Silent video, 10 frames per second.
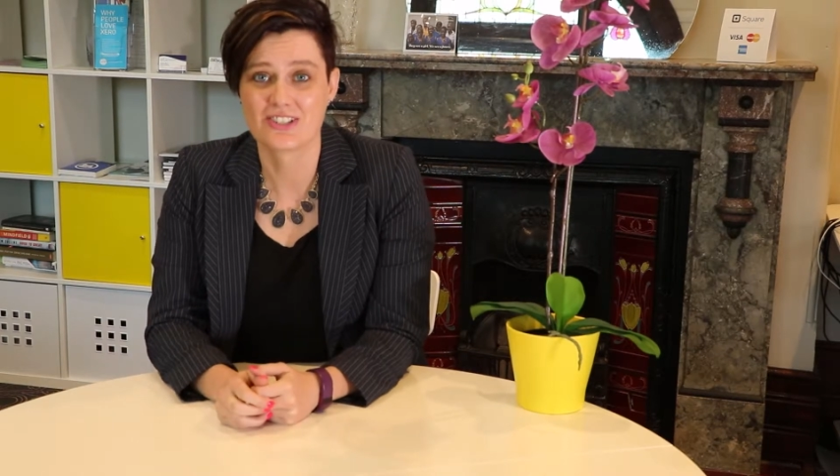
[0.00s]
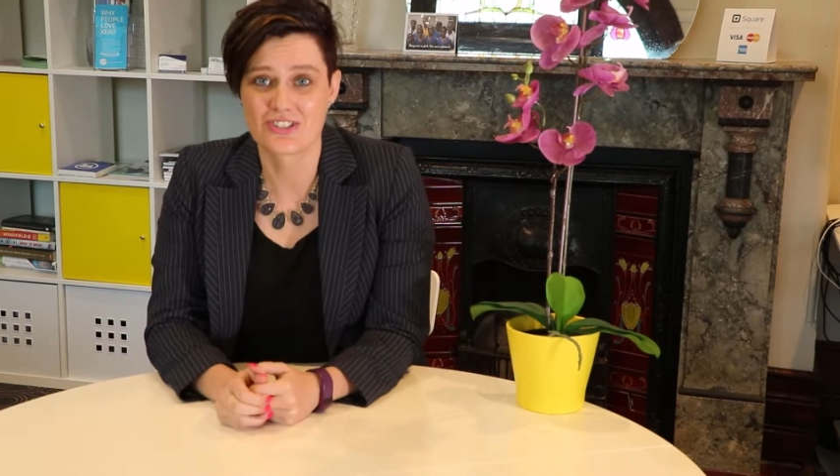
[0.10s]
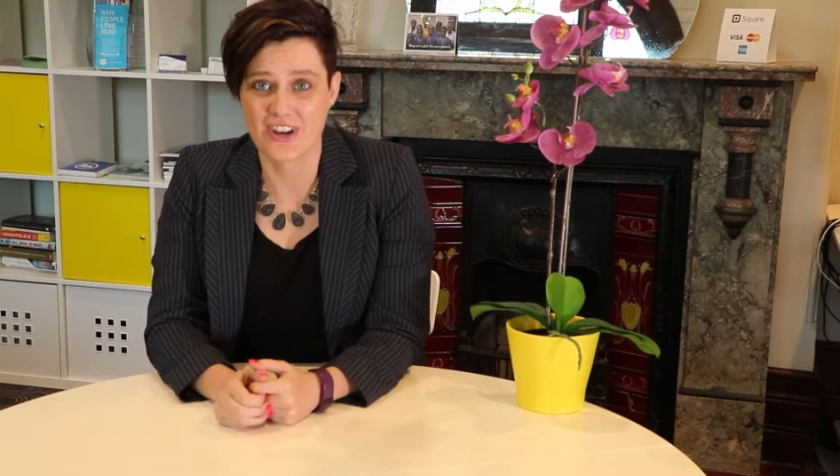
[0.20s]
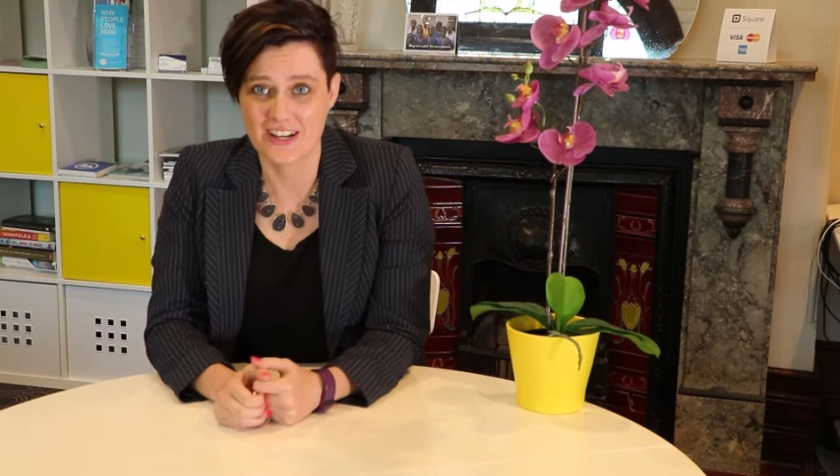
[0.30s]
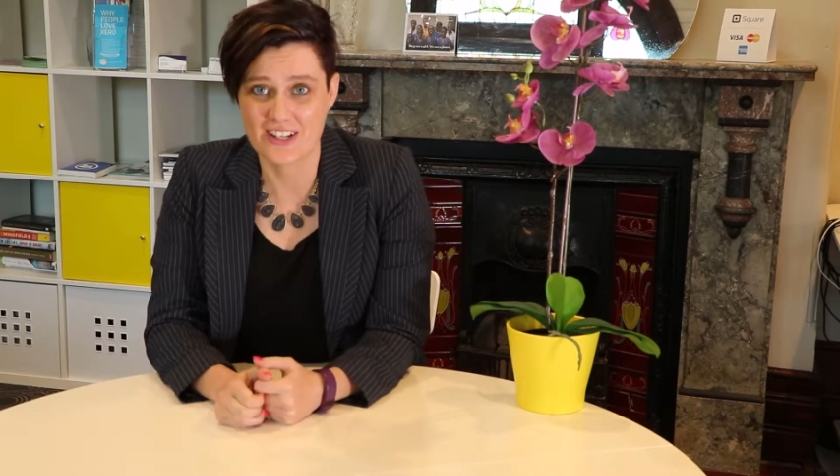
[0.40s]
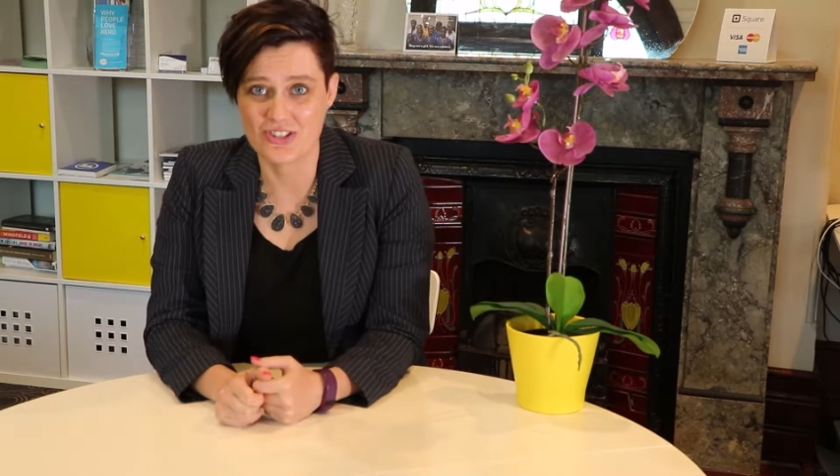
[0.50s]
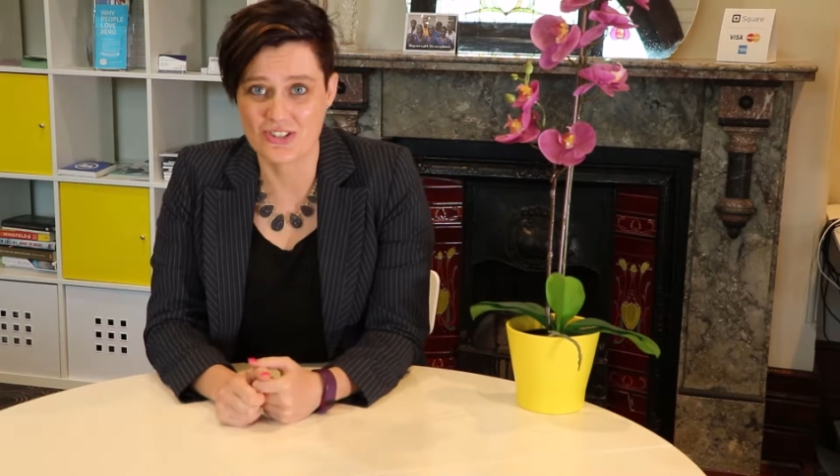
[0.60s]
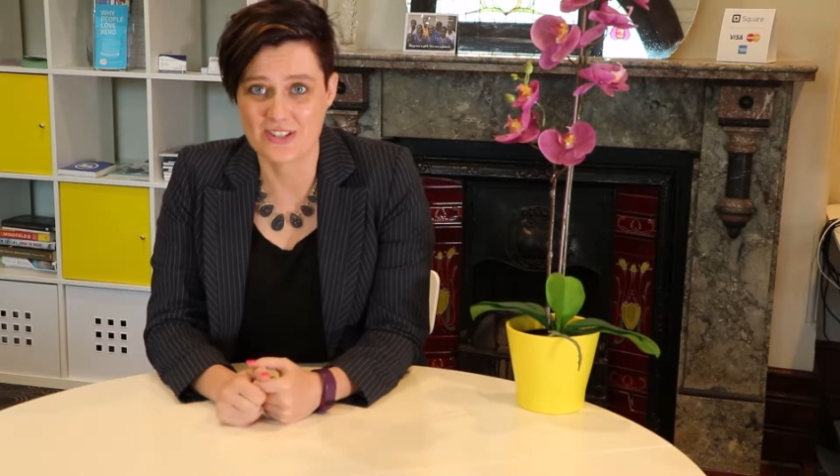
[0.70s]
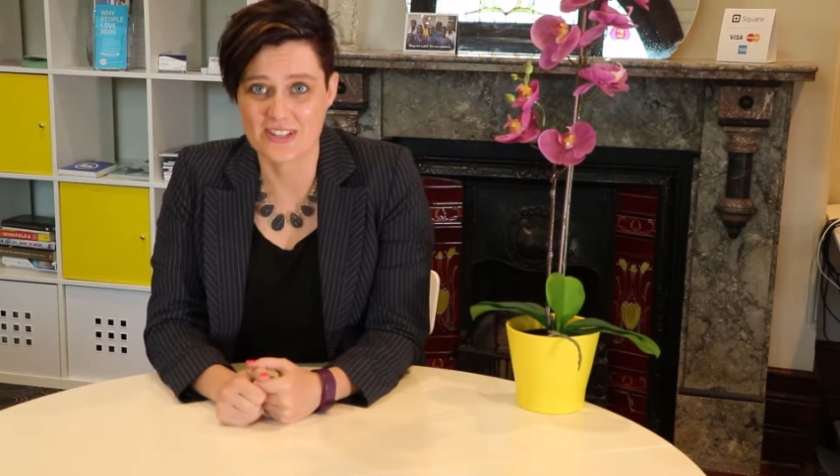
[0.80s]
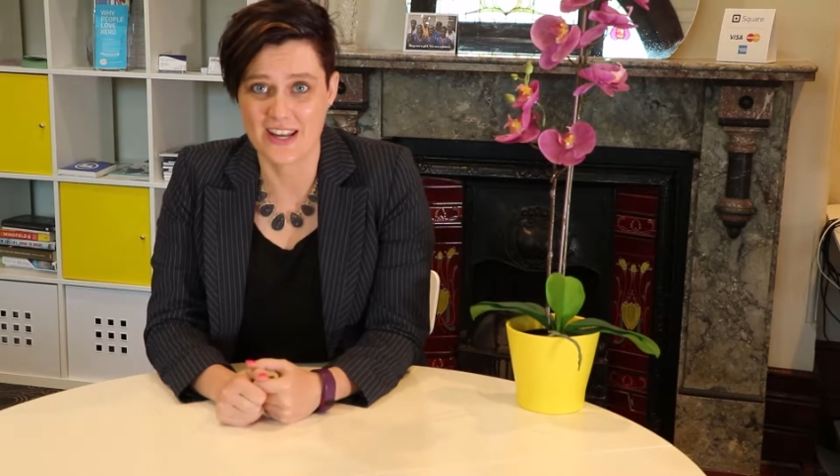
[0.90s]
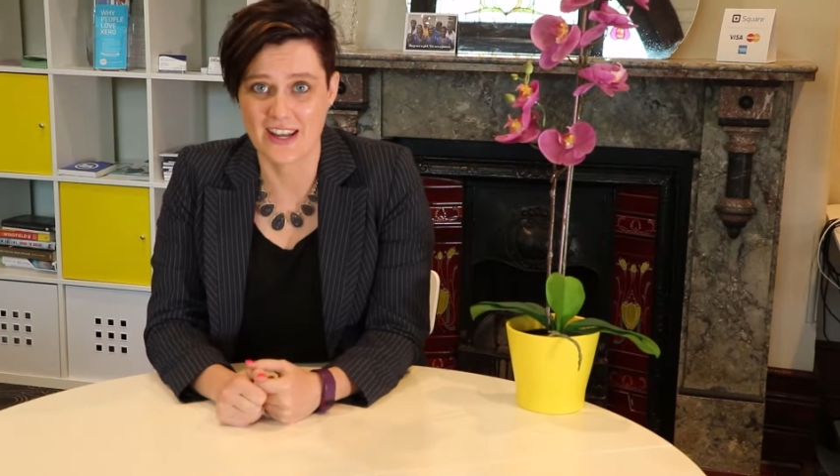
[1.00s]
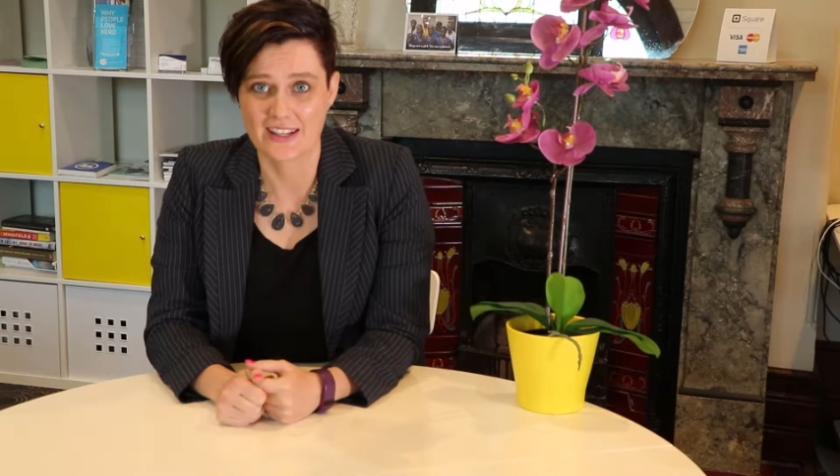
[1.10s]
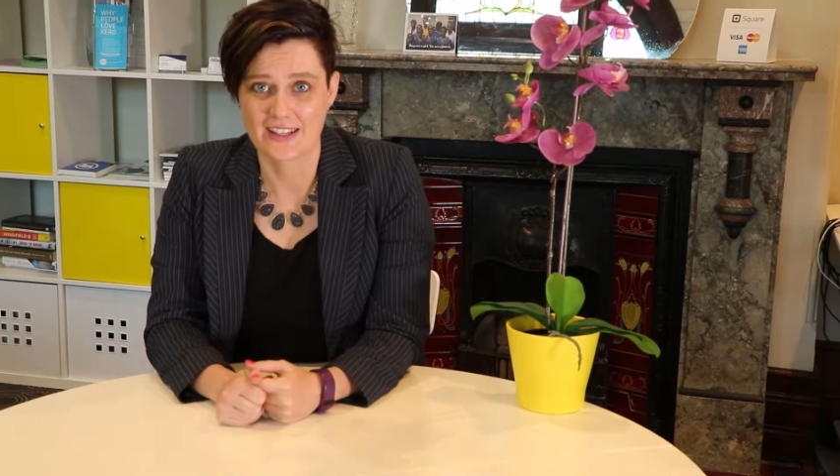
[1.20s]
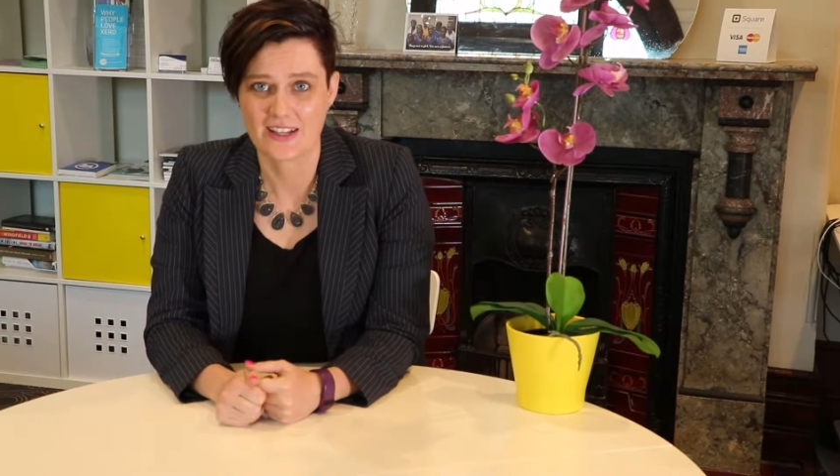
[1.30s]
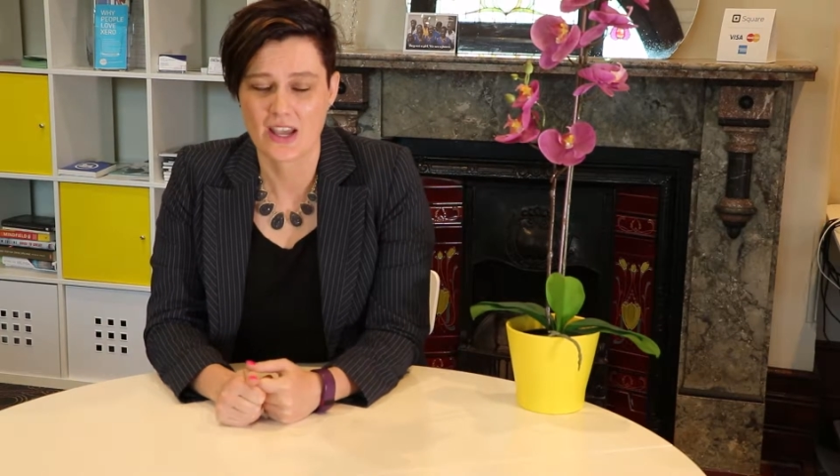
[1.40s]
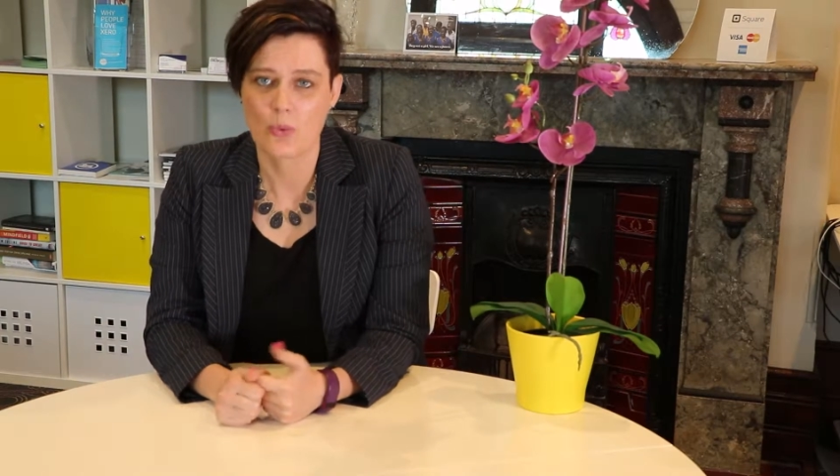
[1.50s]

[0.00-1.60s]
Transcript: Tradie Tuesday,